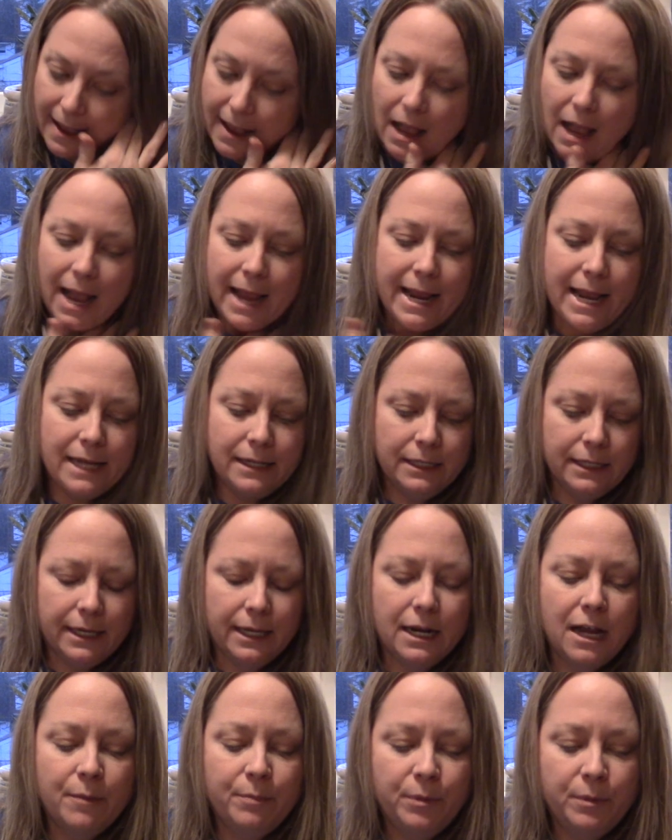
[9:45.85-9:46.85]
I had to
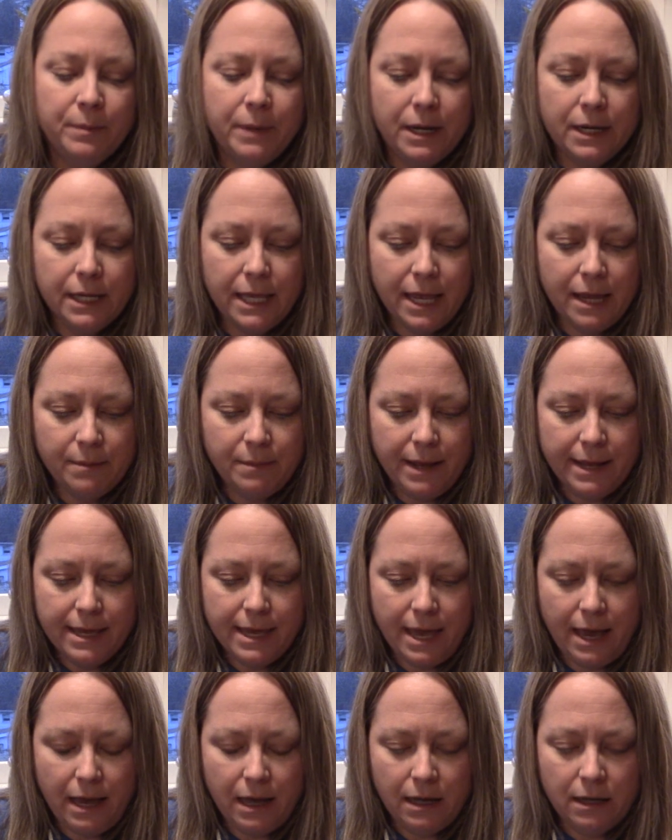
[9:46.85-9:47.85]
get up and medicate my
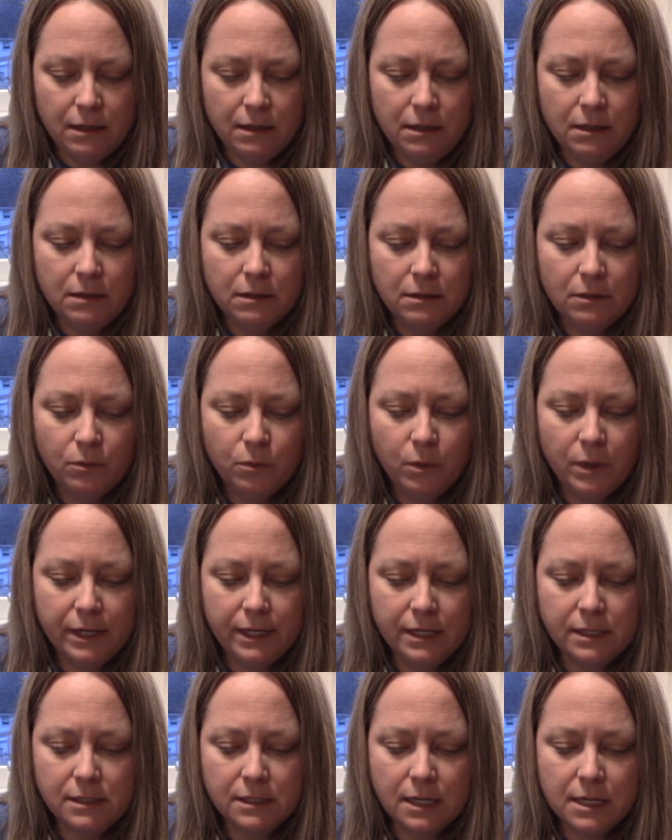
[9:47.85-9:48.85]
cat. What
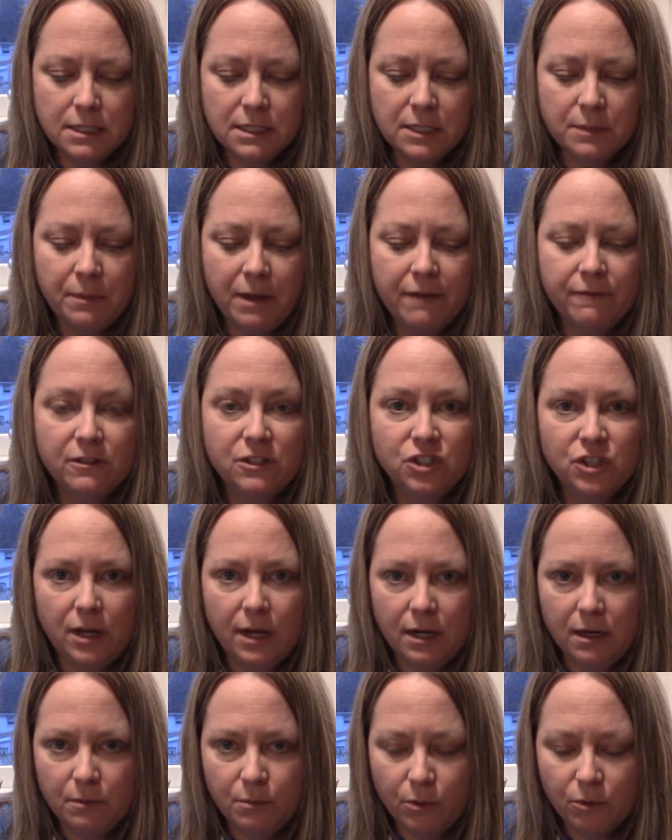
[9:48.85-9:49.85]
he had done to my
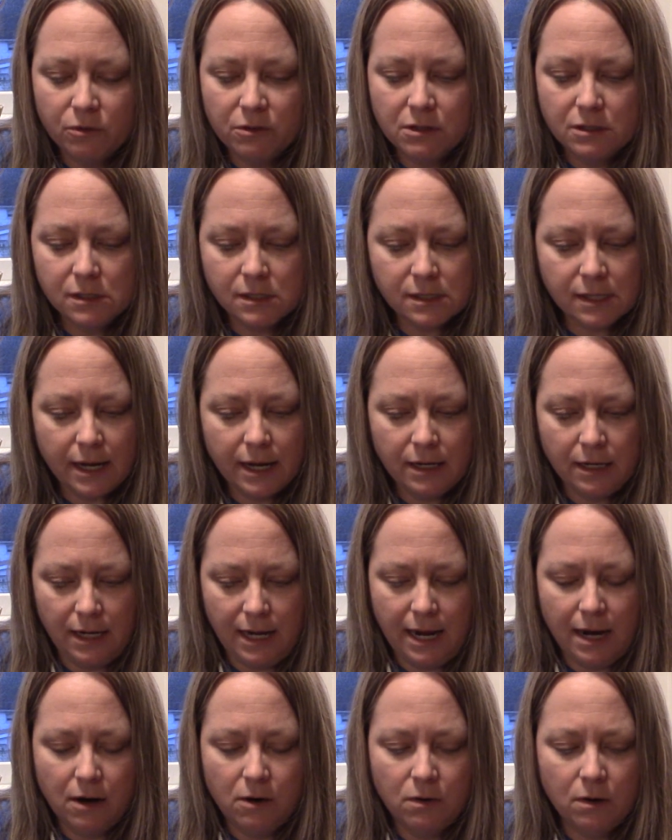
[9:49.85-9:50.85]
vagina, both inside and
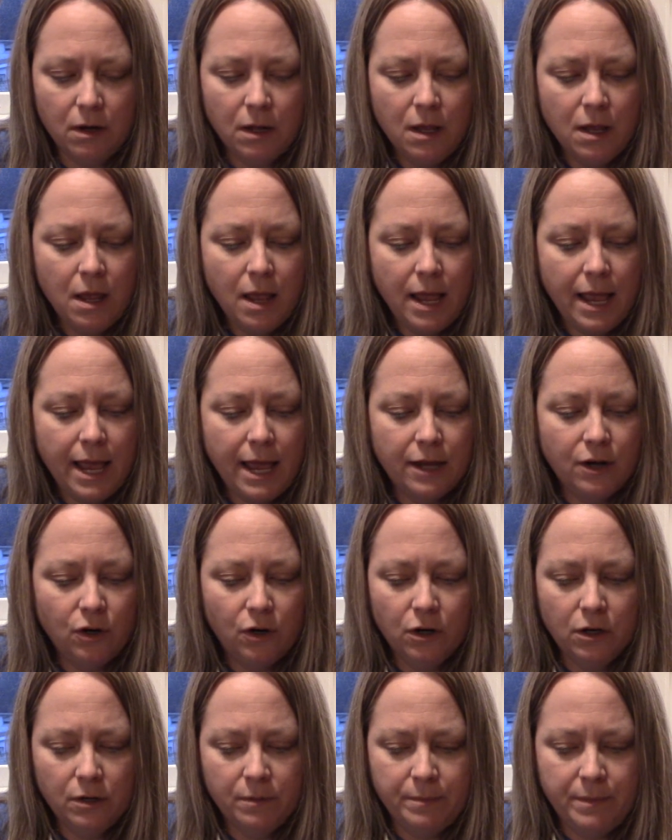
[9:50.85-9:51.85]
out, had
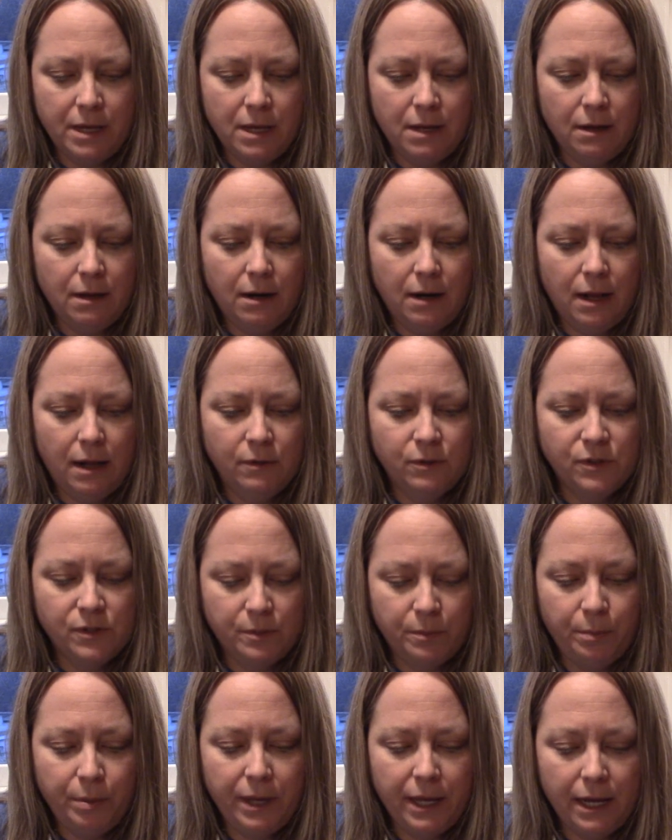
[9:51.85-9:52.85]
hurt me, and I was
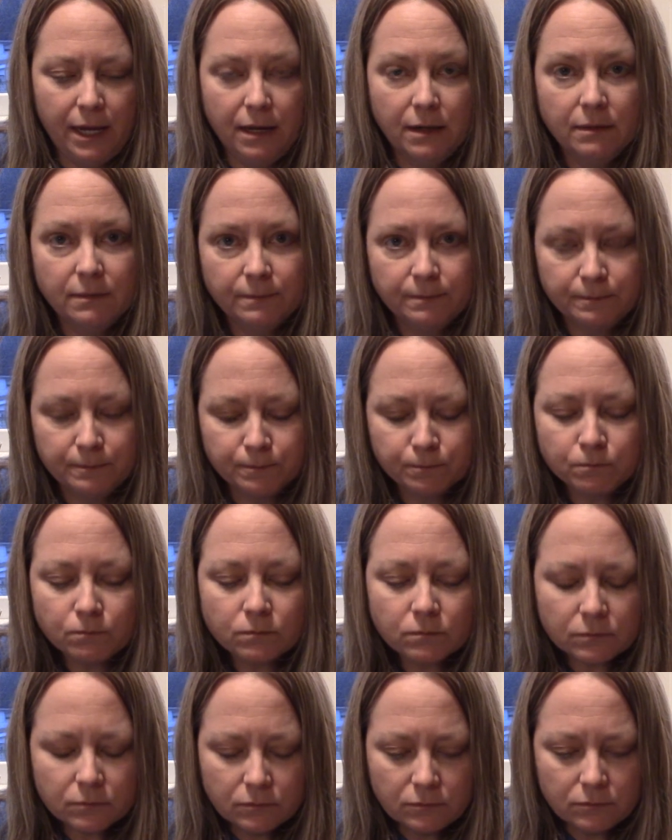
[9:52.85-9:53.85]
in pain.
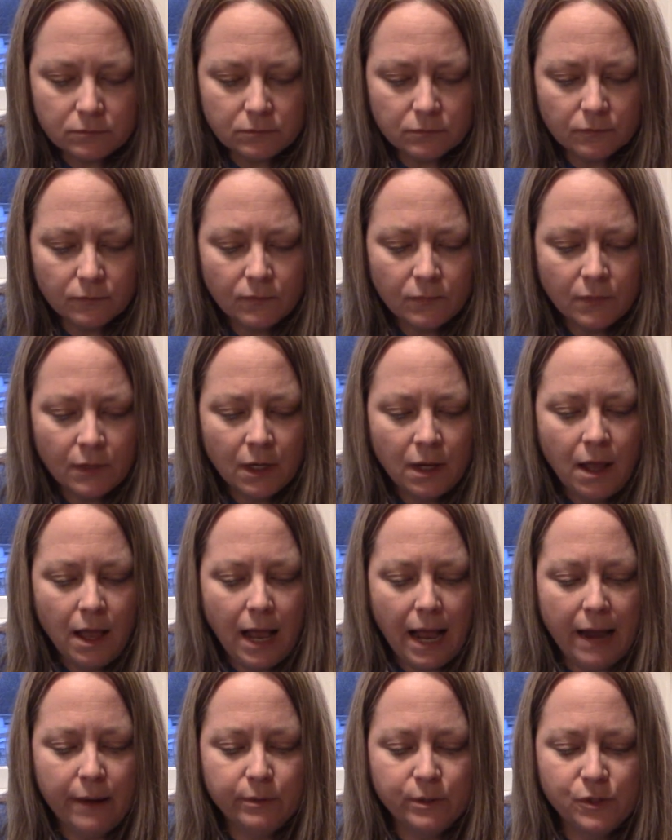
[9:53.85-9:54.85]

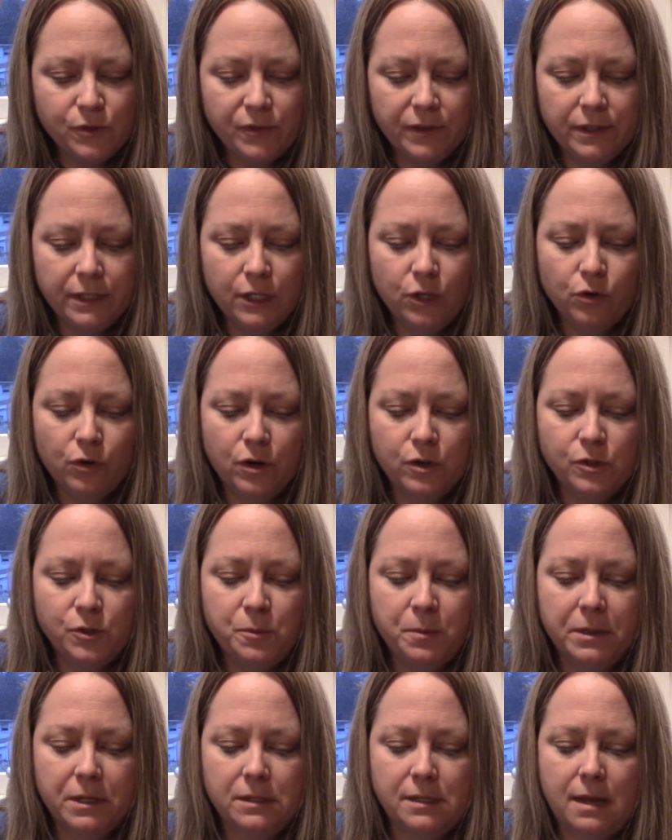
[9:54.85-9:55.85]
I was feeling gross
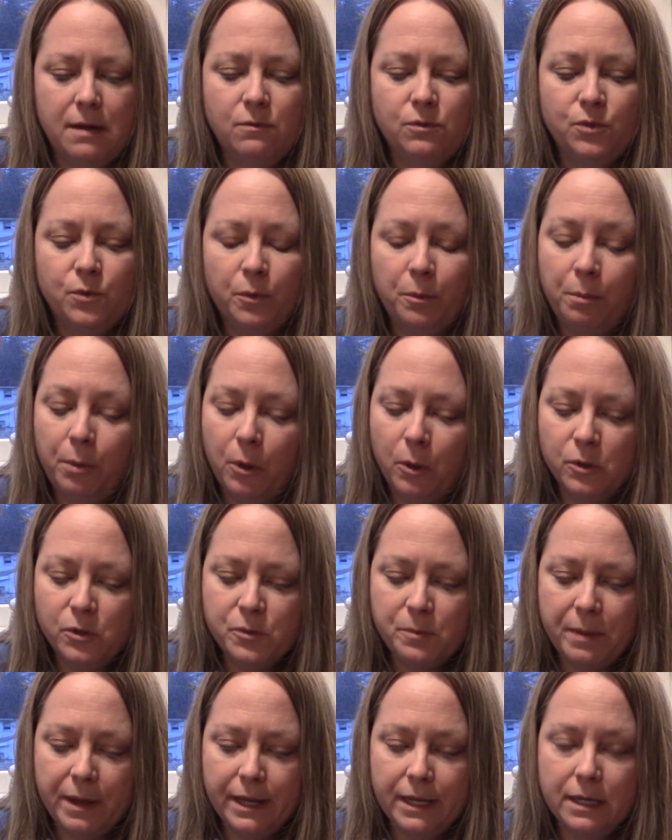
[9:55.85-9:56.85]
because I was
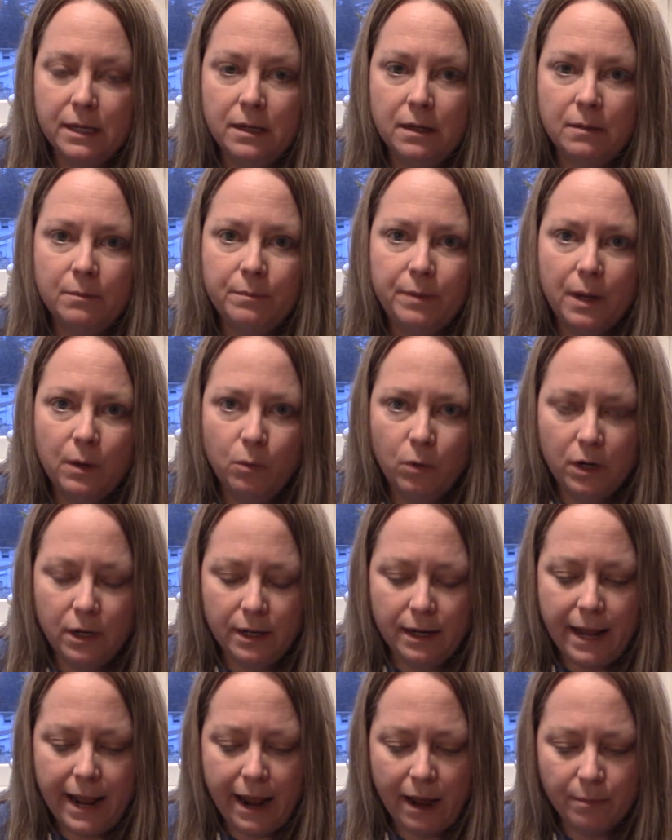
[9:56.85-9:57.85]
repulsed by him, by what
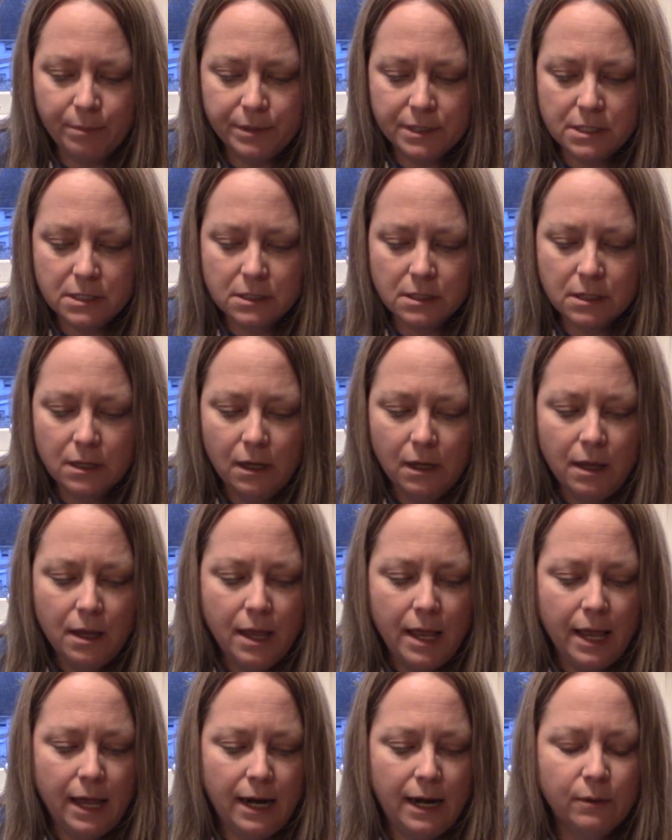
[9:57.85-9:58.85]
had happened,
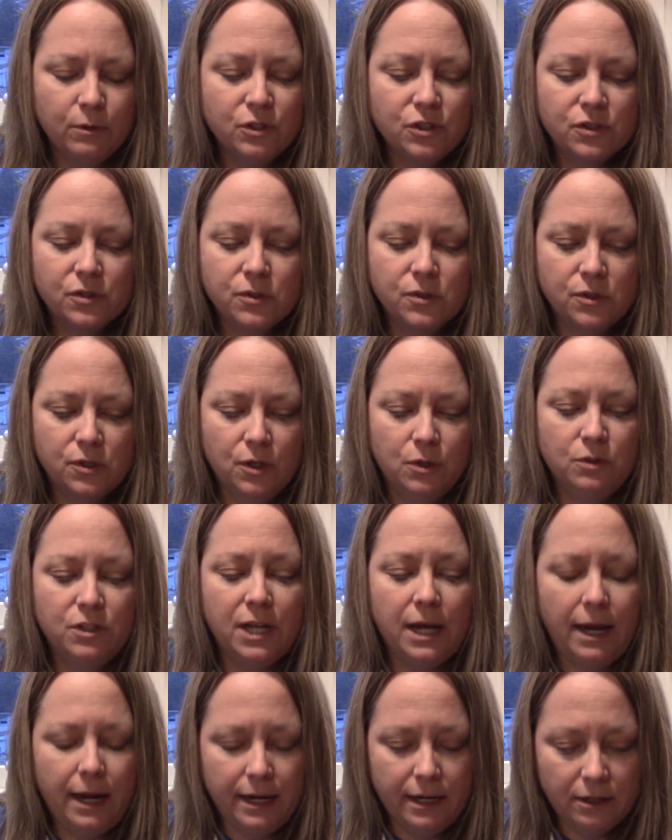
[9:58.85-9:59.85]
and I was just so
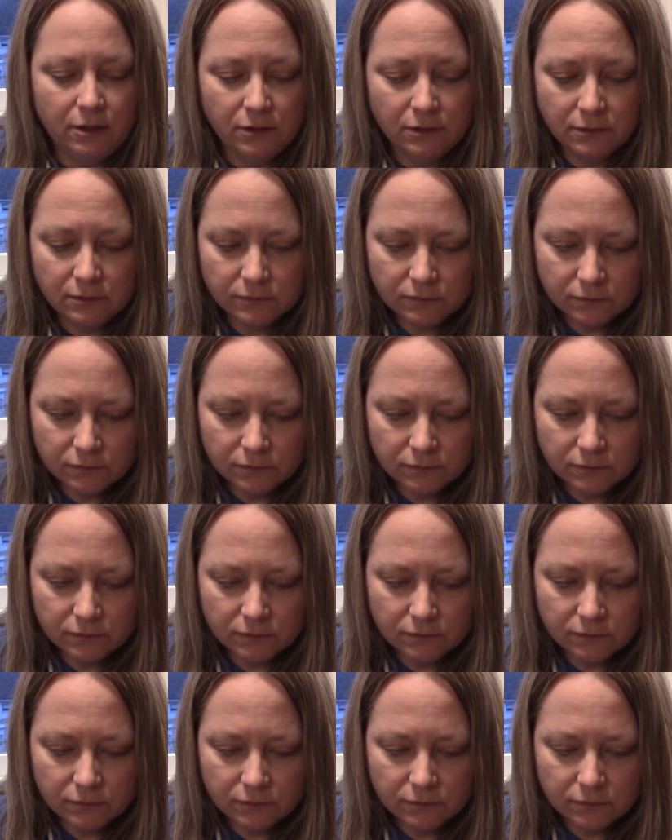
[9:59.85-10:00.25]
tired.